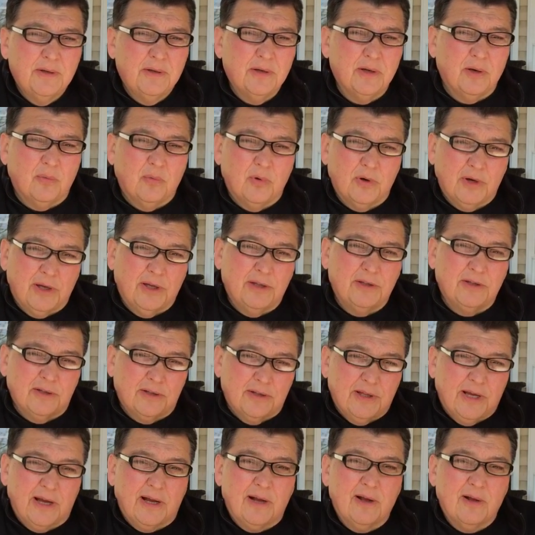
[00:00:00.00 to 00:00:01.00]
and we'll get to
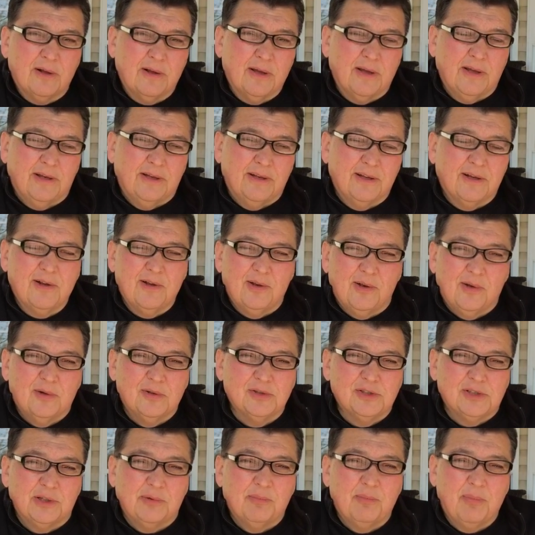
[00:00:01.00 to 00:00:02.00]
that in the
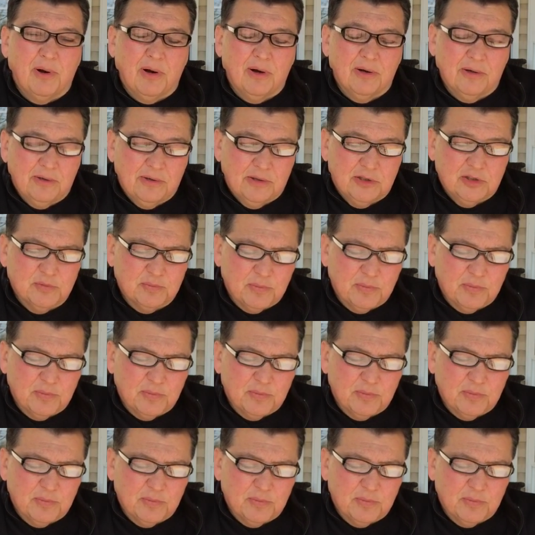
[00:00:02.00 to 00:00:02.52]
closing part of this.